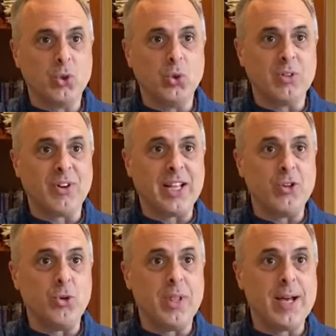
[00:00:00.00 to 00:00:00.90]
cool if I could
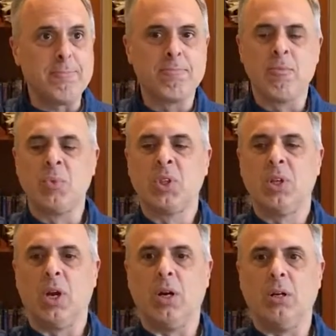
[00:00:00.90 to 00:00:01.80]
do that.
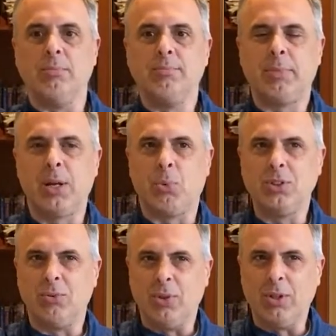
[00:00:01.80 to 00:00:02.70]
But I
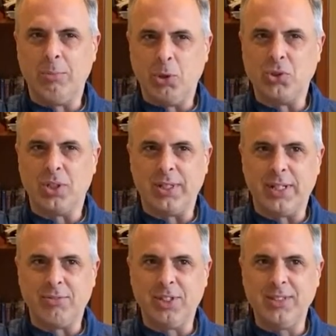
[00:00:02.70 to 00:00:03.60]
wasn't really musically
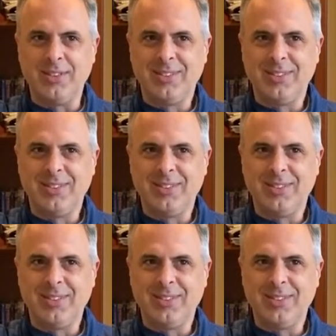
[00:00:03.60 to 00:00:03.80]
gifted.